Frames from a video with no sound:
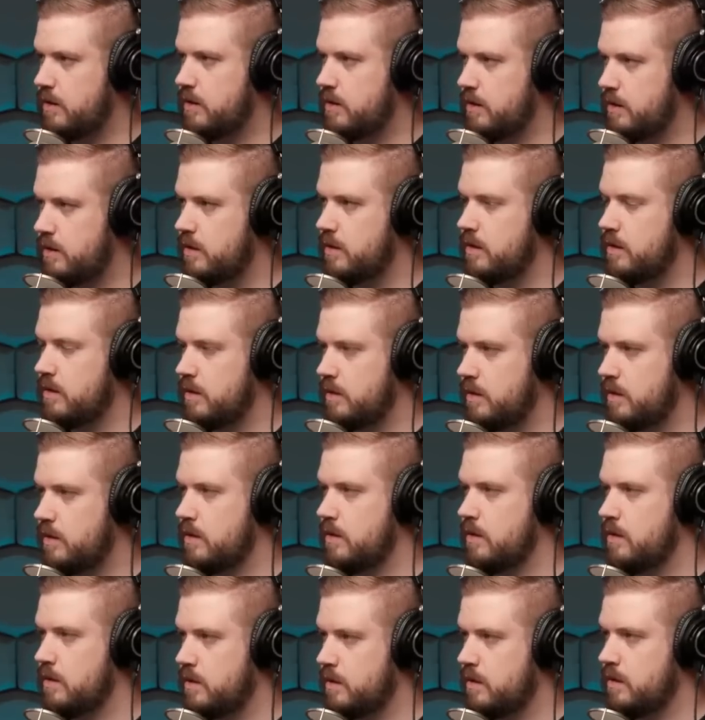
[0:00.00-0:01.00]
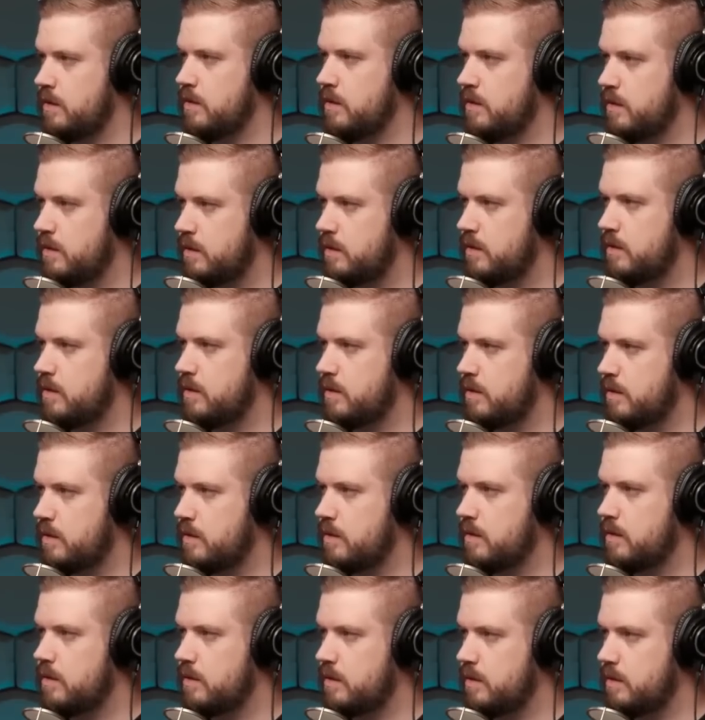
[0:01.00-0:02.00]

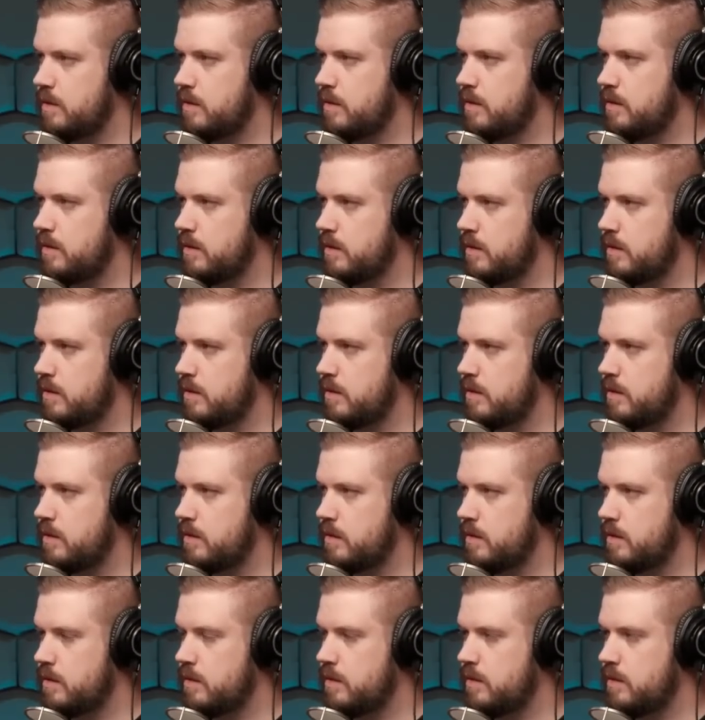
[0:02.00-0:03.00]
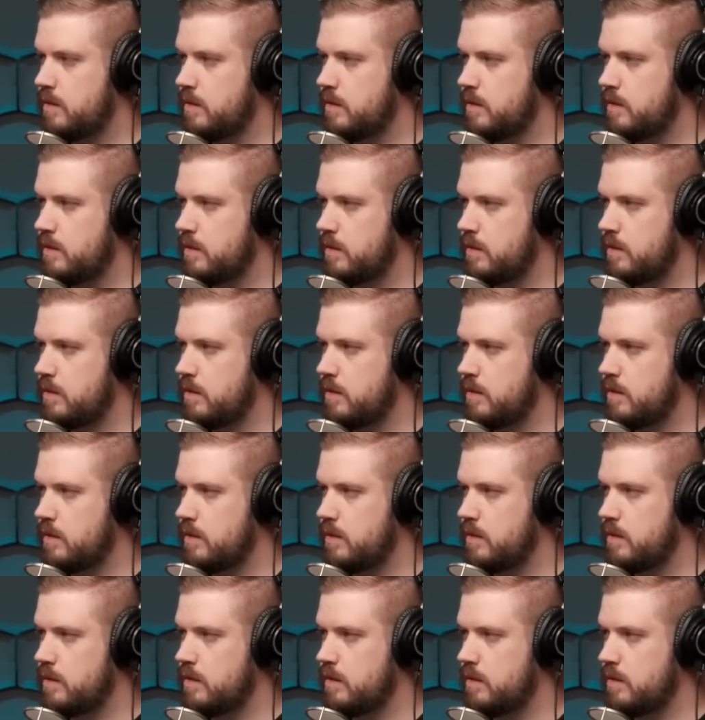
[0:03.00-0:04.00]

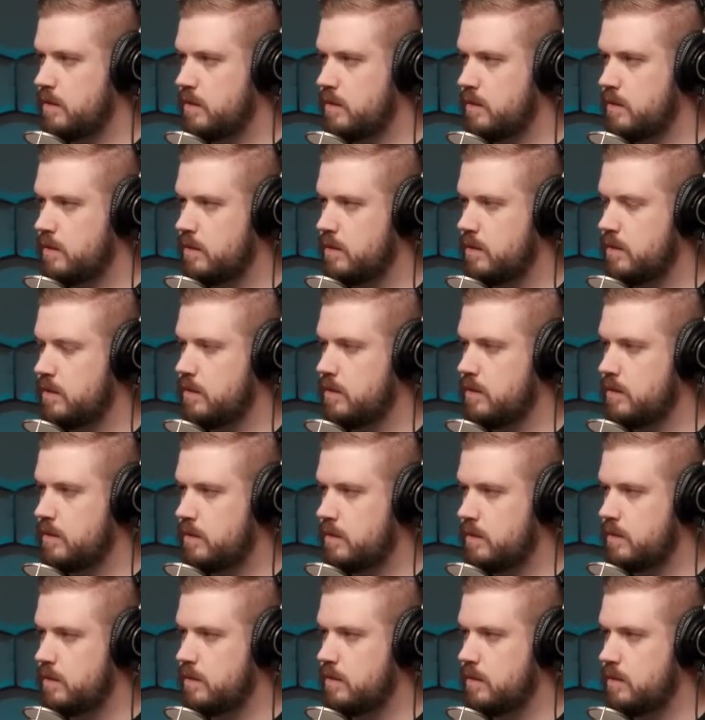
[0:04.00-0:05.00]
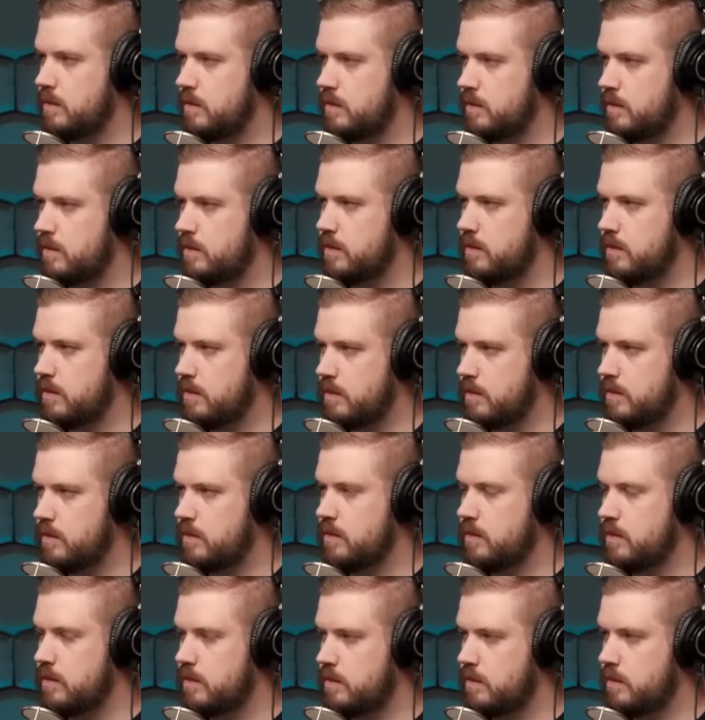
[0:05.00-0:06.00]

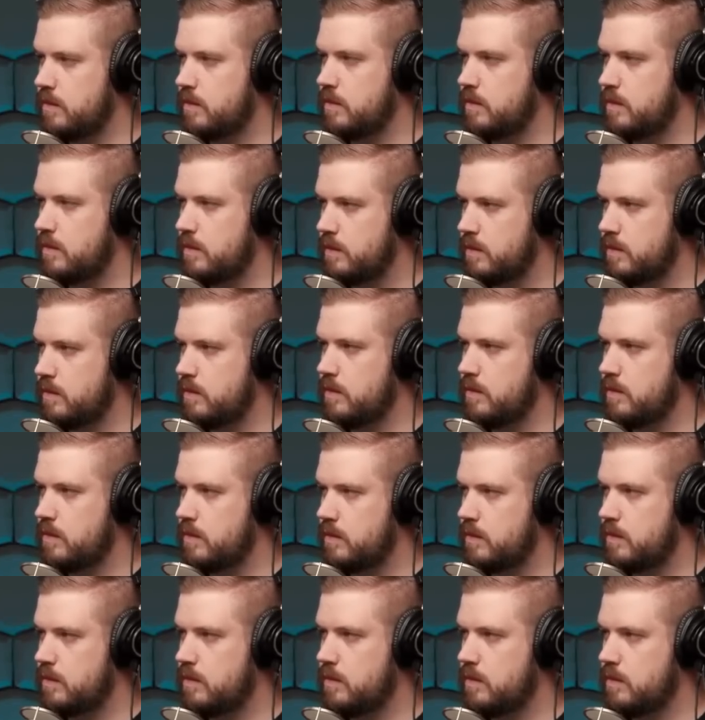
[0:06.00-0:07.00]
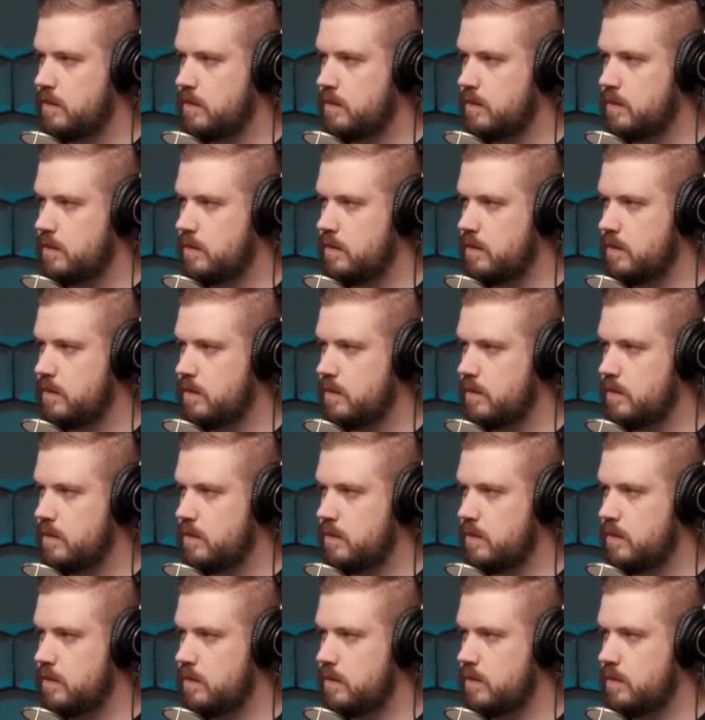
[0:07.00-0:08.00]
This person isn't speaking.